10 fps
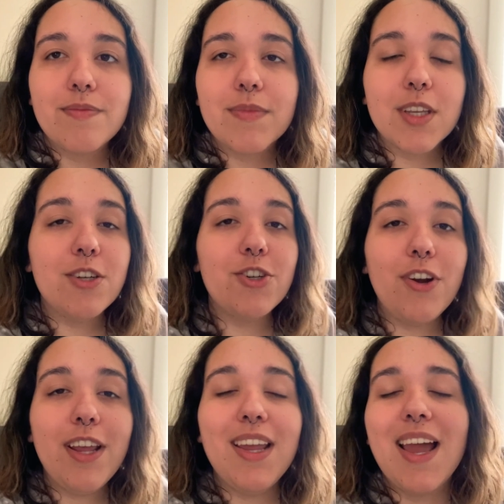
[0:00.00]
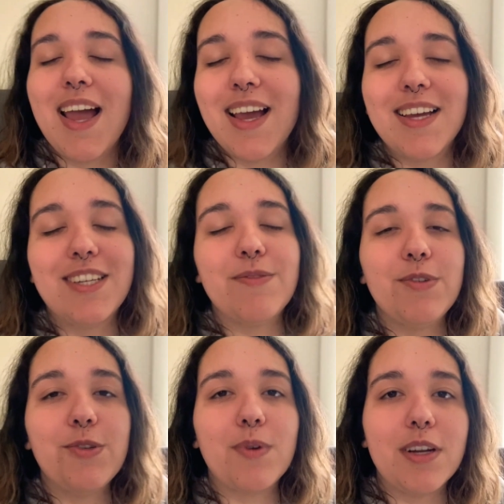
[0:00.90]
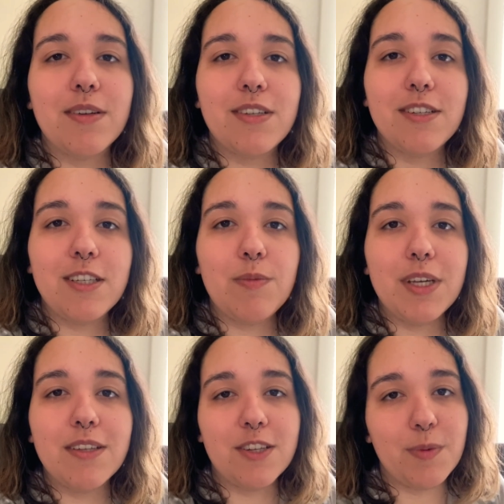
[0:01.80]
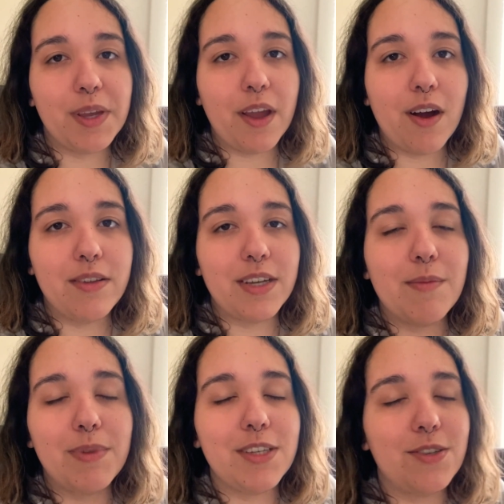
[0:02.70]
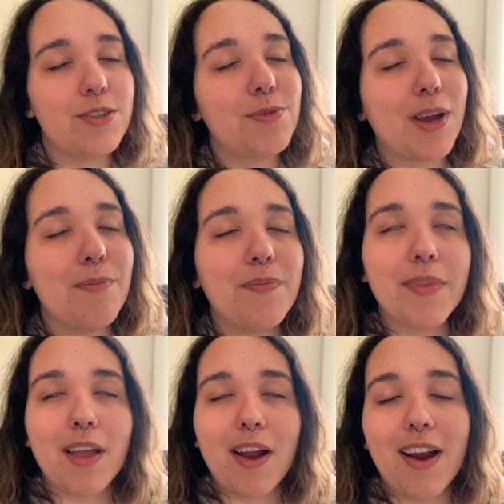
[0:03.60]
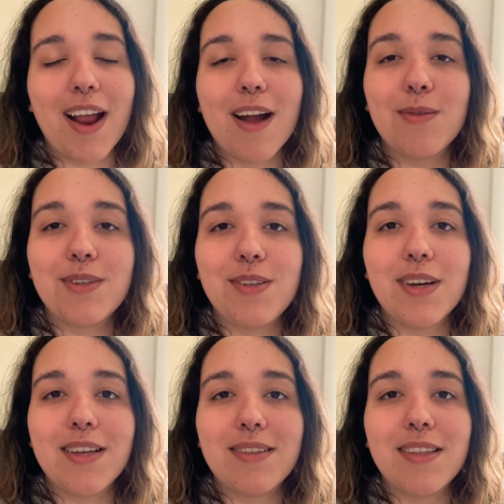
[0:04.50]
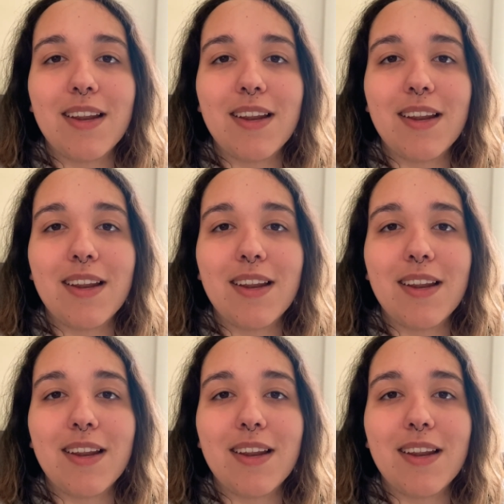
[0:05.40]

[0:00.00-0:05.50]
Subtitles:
journey, and if you do want to see me continue making content, please do subscribe. All right, I will see you guys in the next